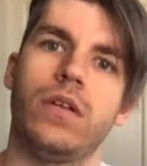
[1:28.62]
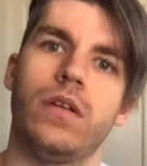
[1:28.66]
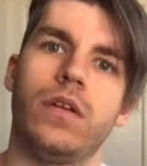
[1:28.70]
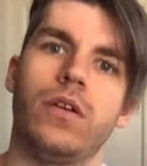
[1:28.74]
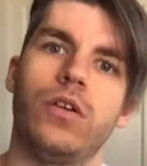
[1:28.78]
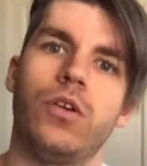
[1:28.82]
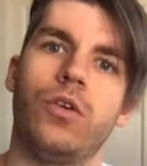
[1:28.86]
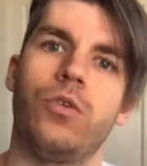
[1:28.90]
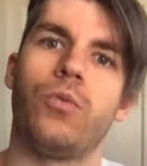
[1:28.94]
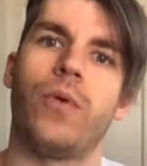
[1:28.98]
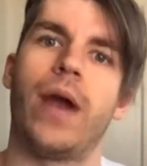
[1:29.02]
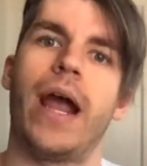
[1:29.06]

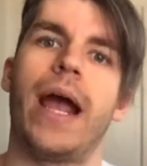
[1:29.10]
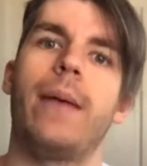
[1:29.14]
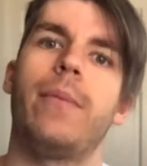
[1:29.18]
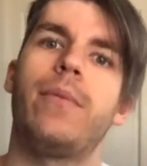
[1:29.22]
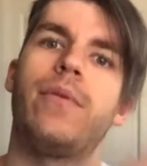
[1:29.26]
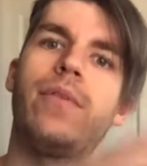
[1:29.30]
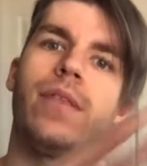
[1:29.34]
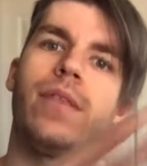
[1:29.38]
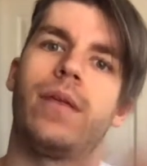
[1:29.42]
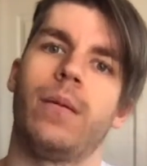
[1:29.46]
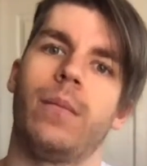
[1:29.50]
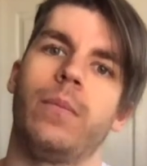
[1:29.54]
grabbed
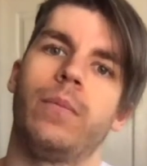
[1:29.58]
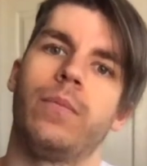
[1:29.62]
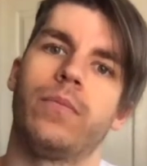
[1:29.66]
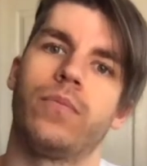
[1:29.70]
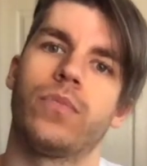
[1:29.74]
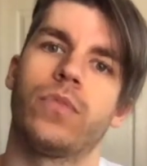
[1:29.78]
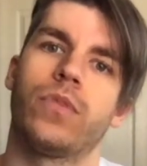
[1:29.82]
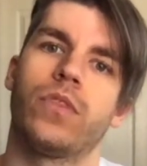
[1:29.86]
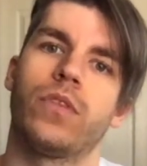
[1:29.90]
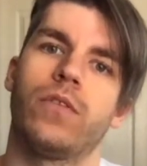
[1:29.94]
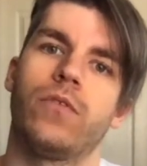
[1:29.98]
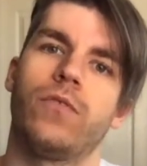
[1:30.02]
them
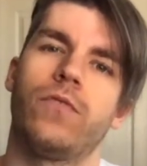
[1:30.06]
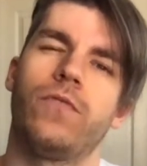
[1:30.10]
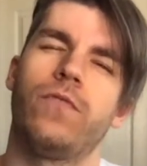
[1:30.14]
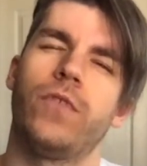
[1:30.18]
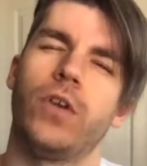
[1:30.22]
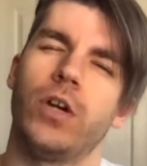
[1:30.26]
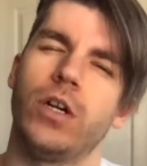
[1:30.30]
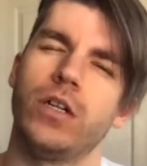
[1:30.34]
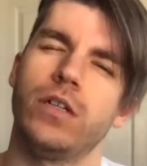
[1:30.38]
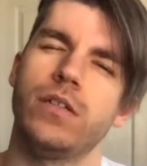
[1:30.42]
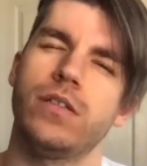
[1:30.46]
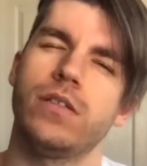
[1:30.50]

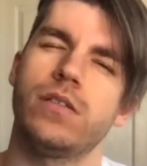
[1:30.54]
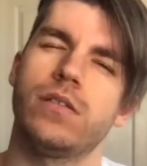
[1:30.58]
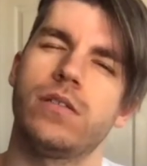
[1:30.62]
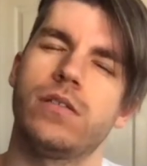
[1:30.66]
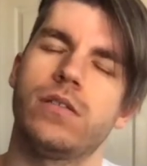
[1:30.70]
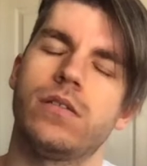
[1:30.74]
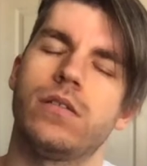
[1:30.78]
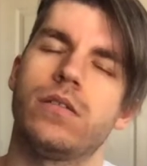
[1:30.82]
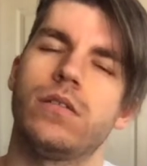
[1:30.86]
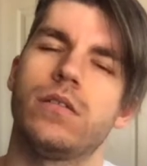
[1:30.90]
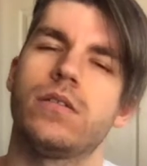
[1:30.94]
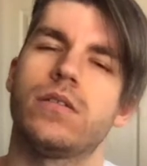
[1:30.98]

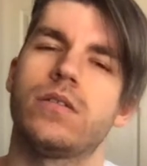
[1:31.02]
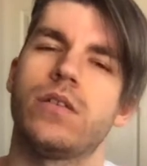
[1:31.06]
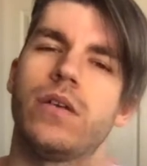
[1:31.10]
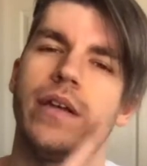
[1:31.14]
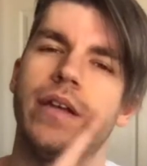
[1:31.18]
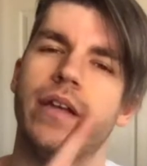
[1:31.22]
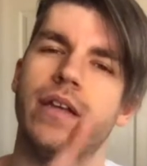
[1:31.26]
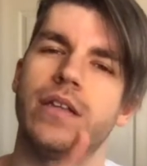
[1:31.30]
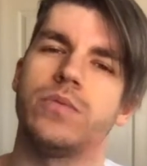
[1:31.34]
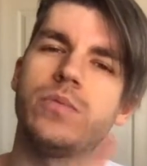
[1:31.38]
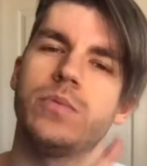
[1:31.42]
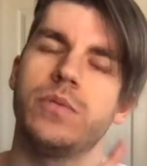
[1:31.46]
first. So I
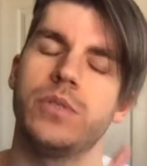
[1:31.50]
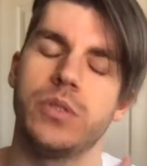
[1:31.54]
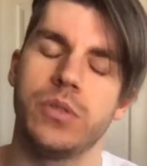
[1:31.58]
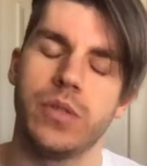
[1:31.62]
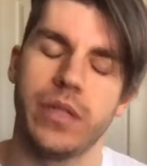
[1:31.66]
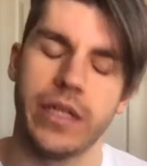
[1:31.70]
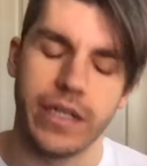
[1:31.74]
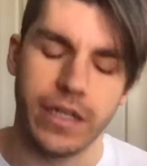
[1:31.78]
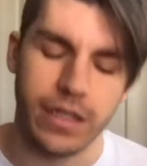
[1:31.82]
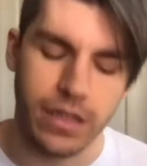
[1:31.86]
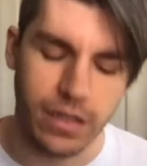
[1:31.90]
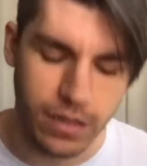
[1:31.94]
guess we'll do
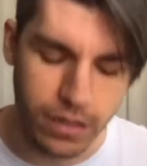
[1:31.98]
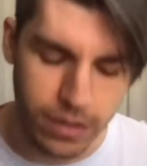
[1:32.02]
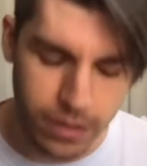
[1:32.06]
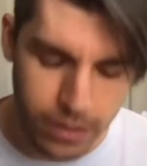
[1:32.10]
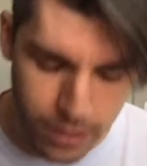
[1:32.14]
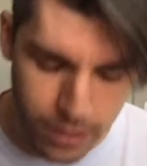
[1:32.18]
like a